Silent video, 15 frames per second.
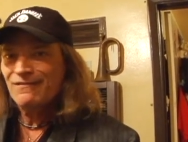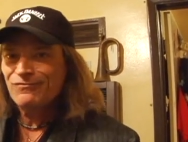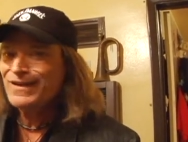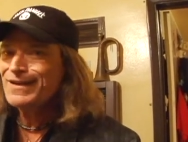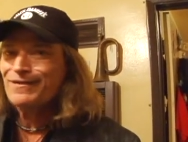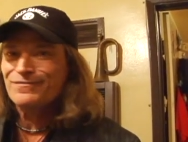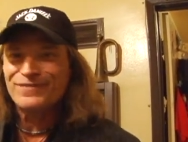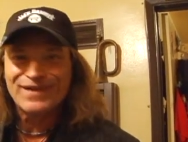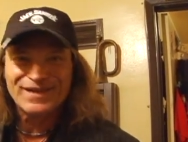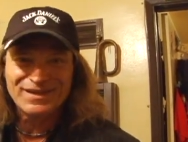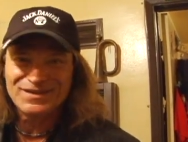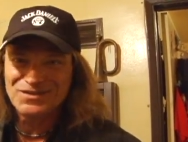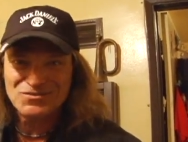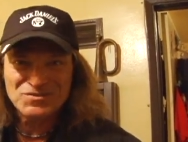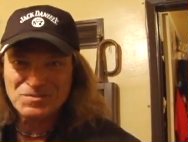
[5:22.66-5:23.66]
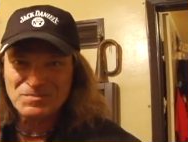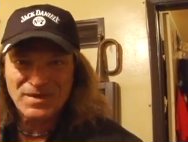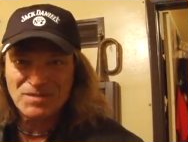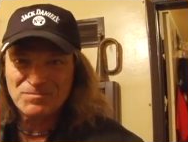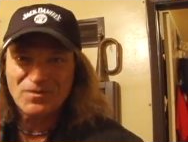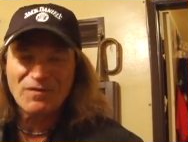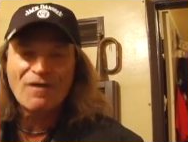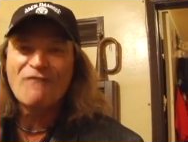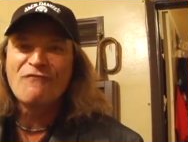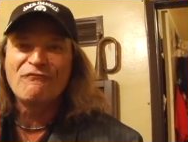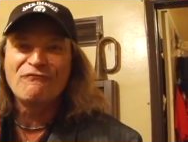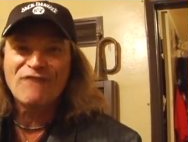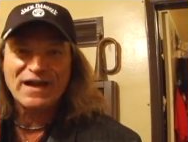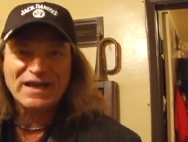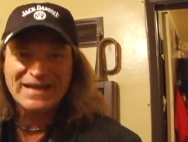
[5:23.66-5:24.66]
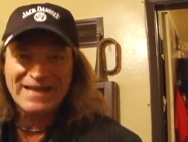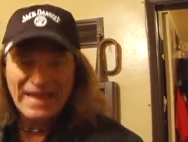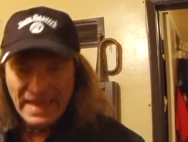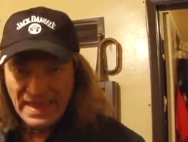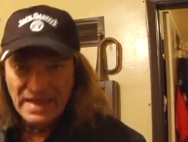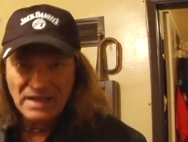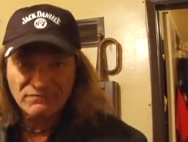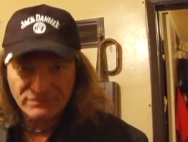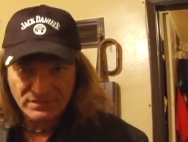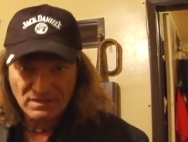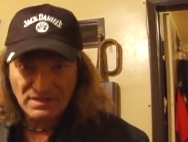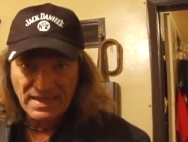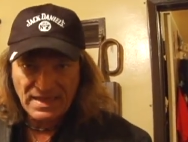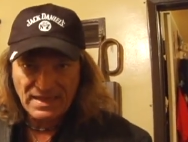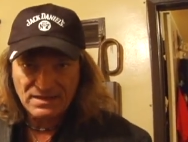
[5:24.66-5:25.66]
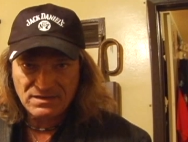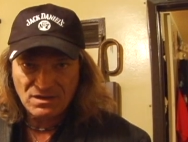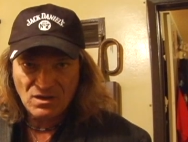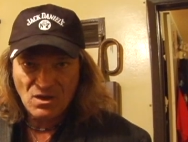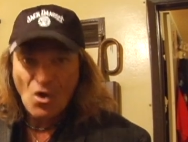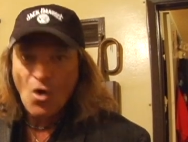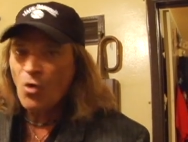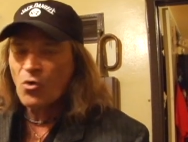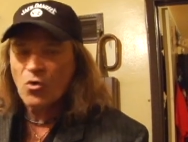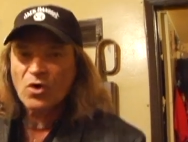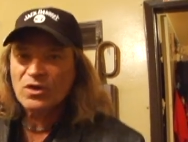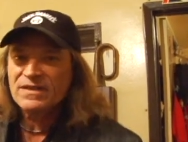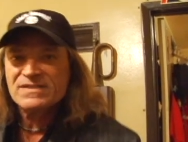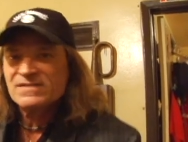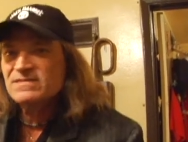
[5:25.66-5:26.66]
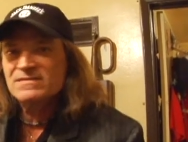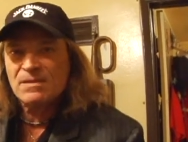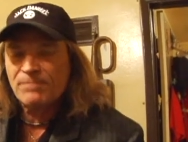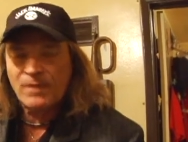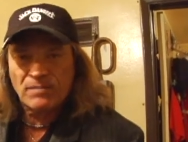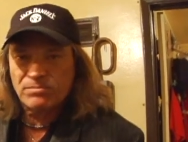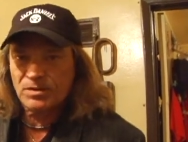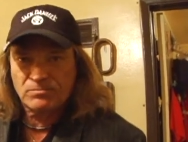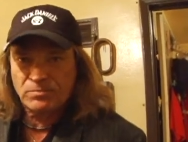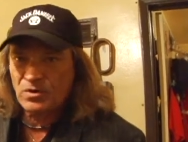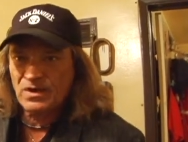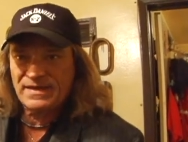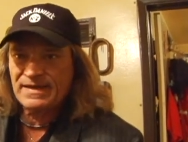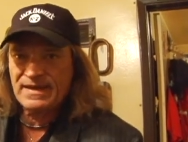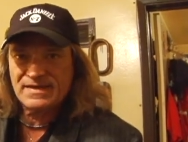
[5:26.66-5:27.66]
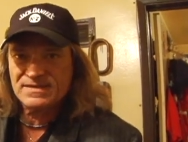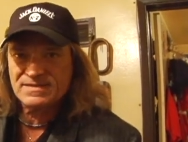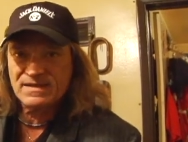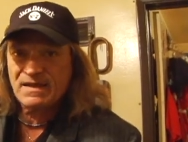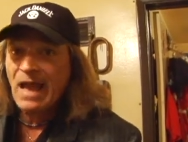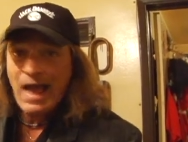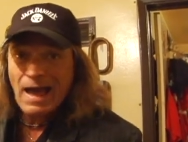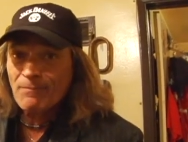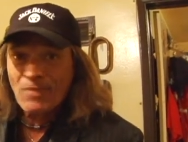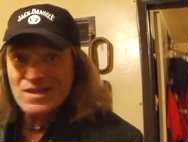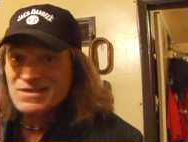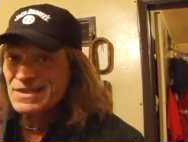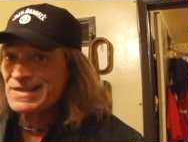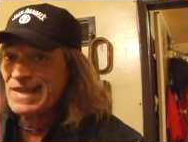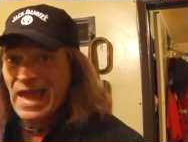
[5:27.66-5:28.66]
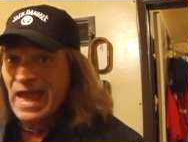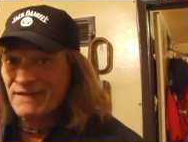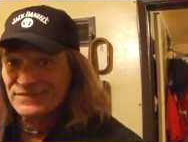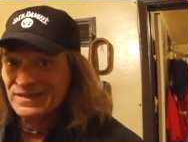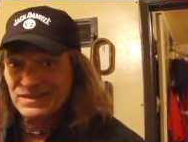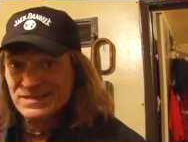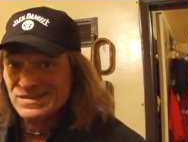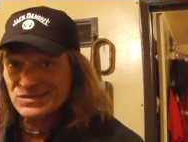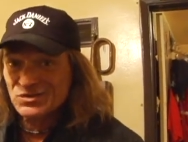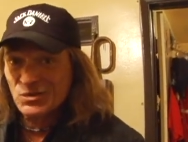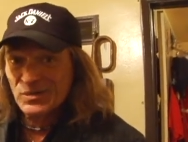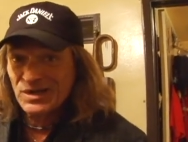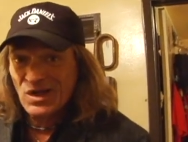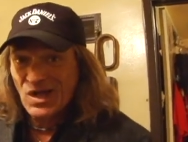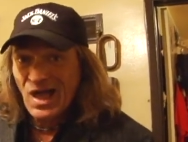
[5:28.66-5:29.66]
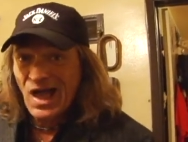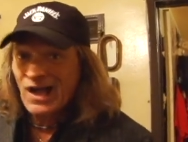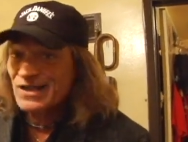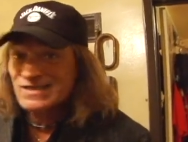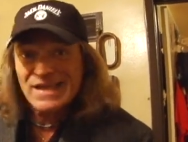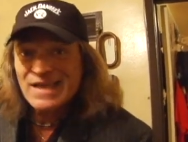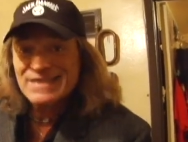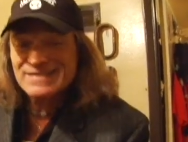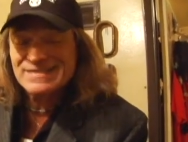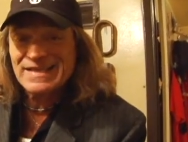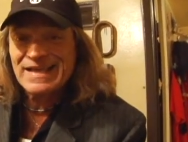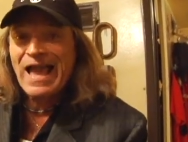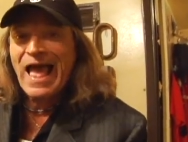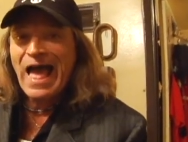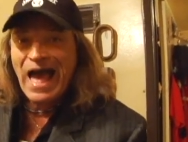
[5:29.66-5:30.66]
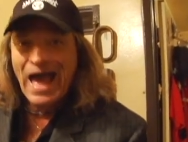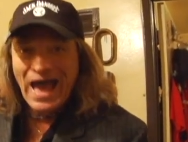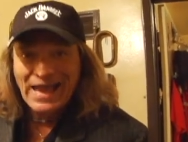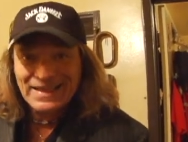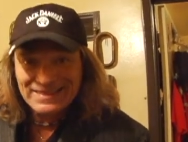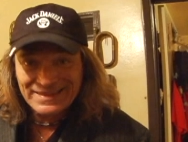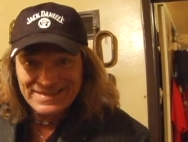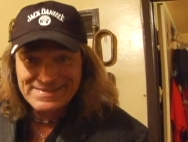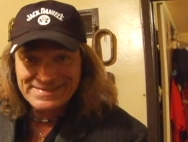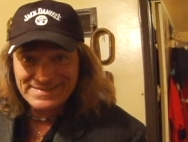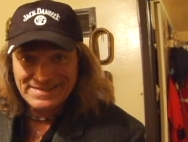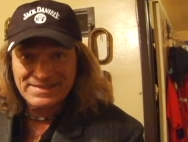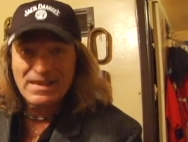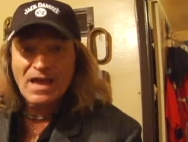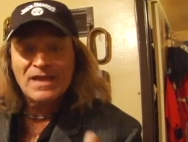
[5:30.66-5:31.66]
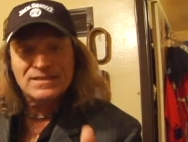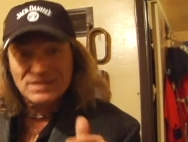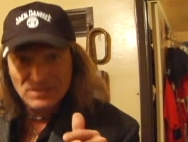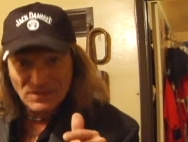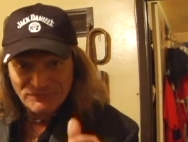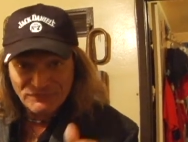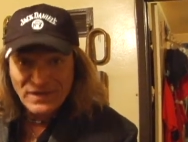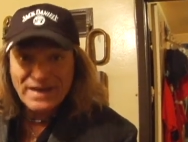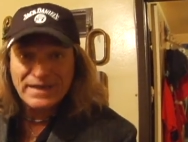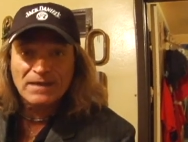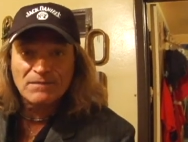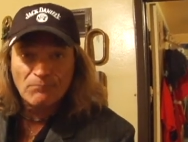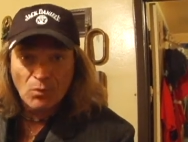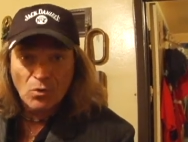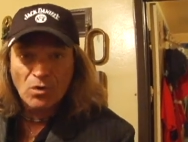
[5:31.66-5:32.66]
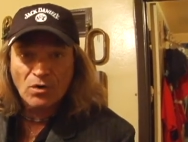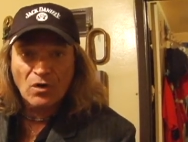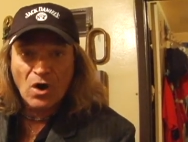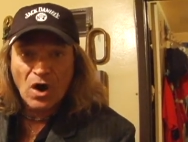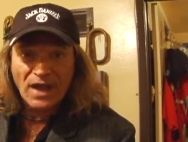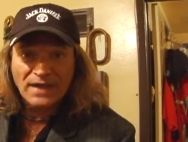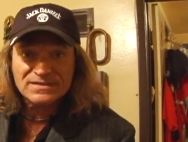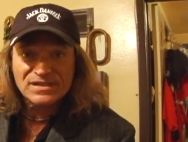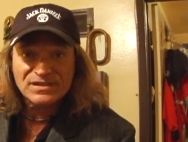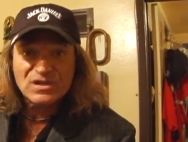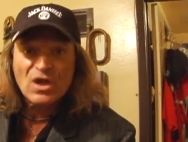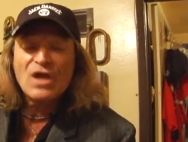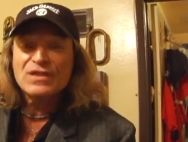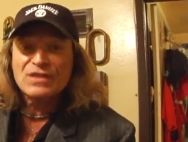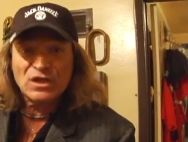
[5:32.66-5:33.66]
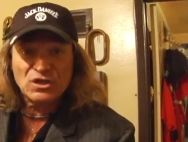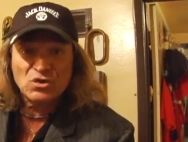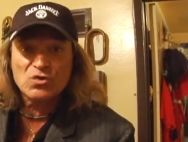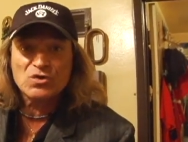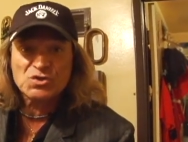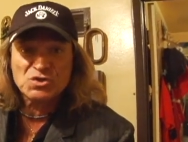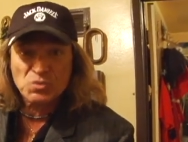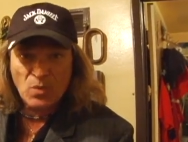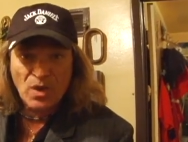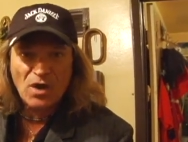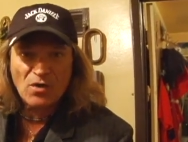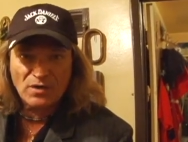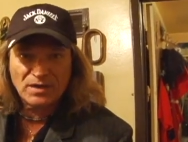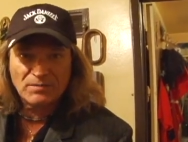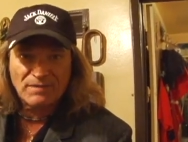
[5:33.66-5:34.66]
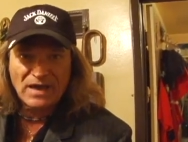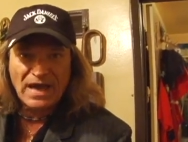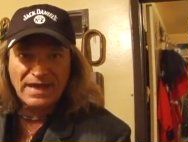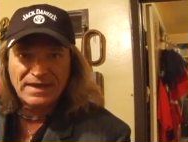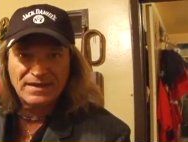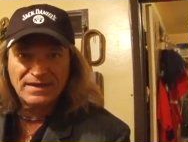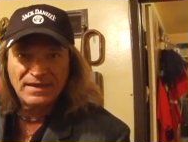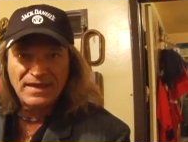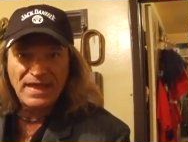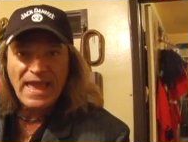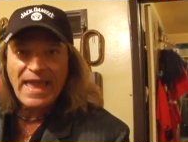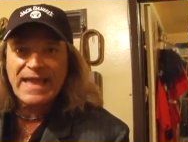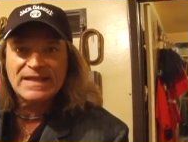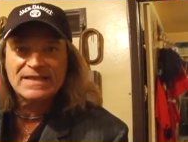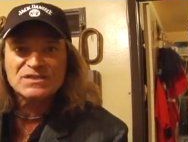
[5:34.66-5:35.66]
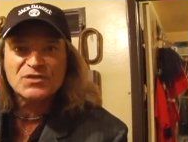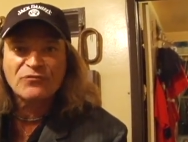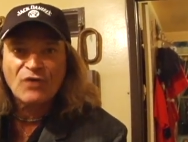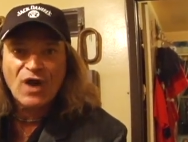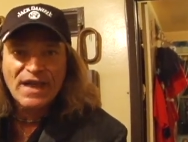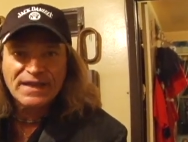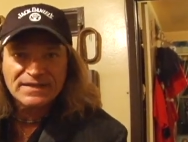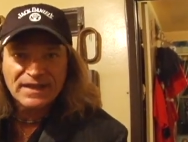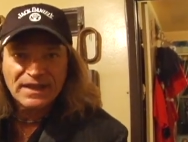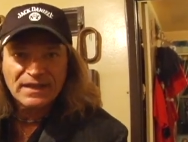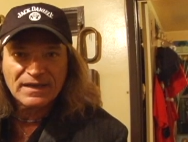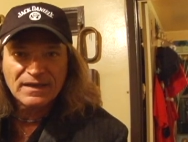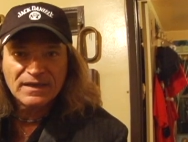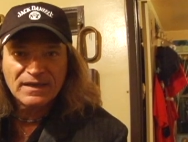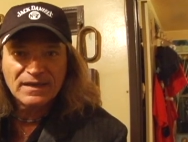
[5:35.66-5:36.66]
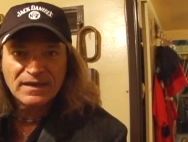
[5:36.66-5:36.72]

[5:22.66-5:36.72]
read a fucking newspaper, fucking anvil head, or listen to public broadcasting. I'm not saying you have to listen to it, because you see, I listen to the fucking morons that you are swearing by, and it's frightening.